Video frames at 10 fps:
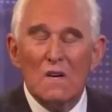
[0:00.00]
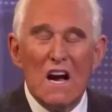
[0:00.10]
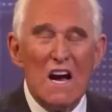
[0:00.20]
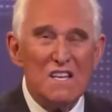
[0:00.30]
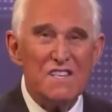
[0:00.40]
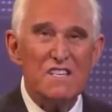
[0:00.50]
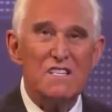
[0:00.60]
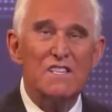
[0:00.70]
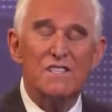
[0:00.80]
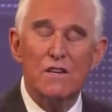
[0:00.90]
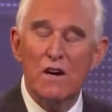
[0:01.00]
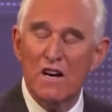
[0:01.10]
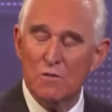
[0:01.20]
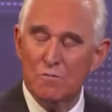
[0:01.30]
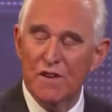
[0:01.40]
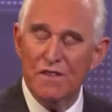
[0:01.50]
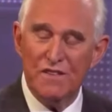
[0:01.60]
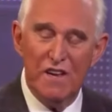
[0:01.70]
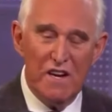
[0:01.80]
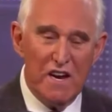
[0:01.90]
I think that there has that,
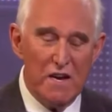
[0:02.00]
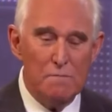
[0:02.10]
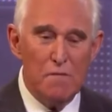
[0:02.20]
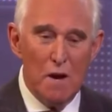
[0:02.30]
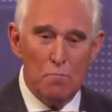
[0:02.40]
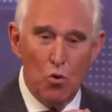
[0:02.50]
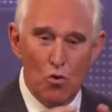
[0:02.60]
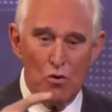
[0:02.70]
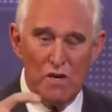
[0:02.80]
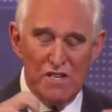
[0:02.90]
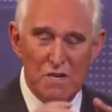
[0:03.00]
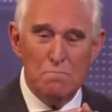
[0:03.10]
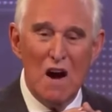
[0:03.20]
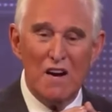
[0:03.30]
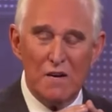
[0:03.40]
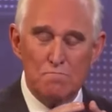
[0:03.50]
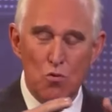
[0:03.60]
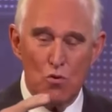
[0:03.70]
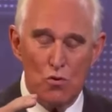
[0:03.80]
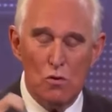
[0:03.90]
that a, a portal, a demonic
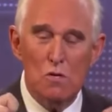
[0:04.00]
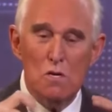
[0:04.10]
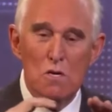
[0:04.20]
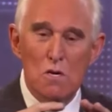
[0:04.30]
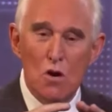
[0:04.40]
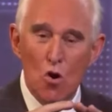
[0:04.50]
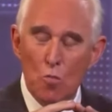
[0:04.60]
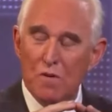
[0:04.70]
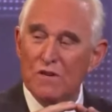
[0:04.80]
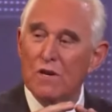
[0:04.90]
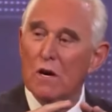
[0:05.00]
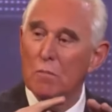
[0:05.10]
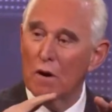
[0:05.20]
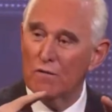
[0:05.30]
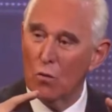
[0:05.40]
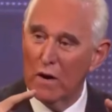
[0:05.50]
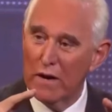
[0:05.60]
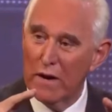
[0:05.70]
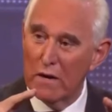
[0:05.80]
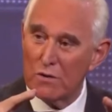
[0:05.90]
portal, opened above the White
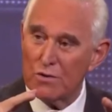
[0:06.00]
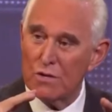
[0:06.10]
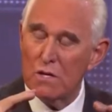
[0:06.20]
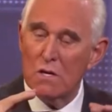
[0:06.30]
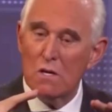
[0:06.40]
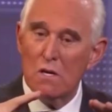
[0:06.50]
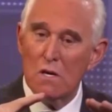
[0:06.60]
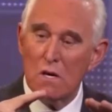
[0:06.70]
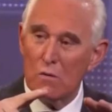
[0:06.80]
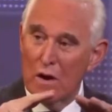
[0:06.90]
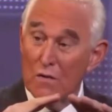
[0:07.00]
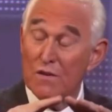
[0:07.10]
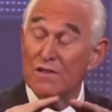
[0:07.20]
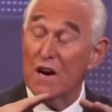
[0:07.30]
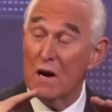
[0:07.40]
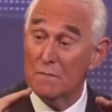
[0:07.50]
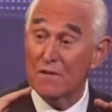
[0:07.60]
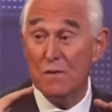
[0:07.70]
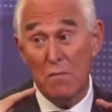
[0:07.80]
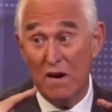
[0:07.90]
House around the time
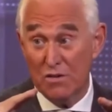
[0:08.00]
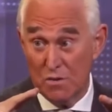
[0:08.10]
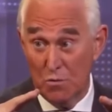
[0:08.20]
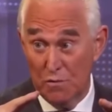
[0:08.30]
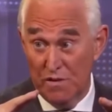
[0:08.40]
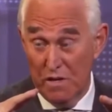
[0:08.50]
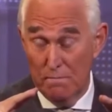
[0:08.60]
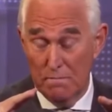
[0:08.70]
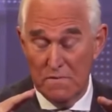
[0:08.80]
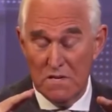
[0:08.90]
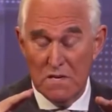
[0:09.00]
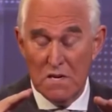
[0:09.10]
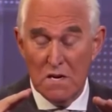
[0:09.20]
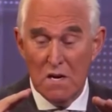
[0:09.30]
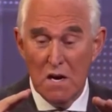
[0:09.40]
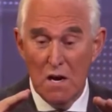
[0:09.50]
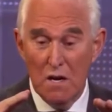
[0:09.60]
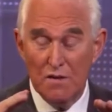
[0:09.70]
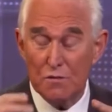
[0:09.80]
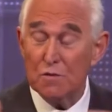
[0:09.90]
that the Bidens moved in.
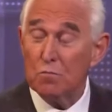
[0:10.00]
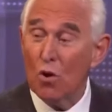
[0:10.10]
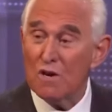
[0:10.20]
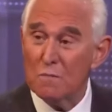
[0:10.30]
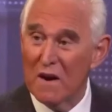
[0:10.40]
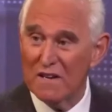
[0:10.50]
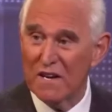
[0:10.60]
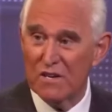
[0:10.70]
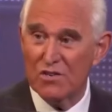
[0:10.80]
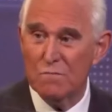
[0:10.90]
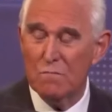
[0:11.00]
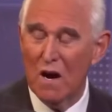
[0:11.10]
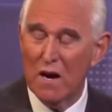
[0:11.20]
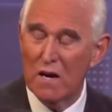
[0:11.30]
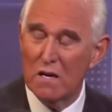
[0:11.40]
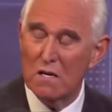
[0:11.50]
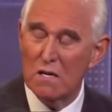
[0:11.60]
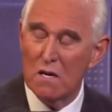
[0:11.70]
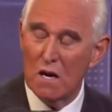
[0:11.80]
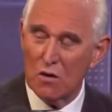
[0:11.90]
Uh, this was brought to my attention by a,
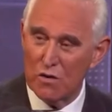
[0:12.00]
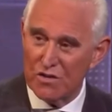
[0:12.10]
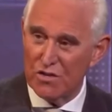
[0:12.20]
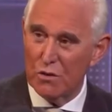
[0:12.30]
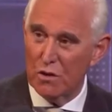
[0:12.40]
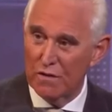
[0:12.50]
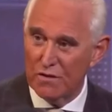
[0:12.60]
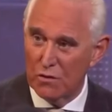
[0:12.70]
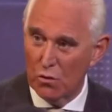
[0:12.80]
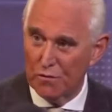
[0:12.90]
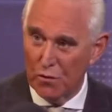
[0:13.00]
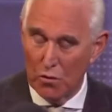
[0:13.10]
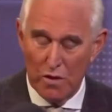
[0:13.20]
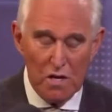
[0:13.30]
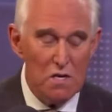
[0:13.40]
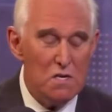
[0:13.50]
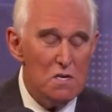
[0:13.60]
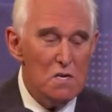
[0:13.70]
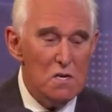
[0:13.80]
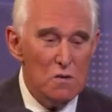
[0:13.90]
a Christian who lives in North Florida
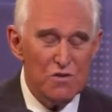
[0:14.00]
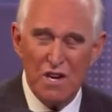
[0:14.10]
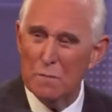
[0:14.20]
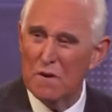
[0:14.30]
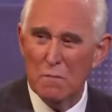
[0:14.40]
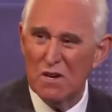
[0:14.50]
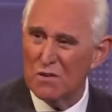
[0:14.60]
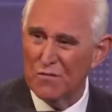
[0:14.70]
who sent me a bunch of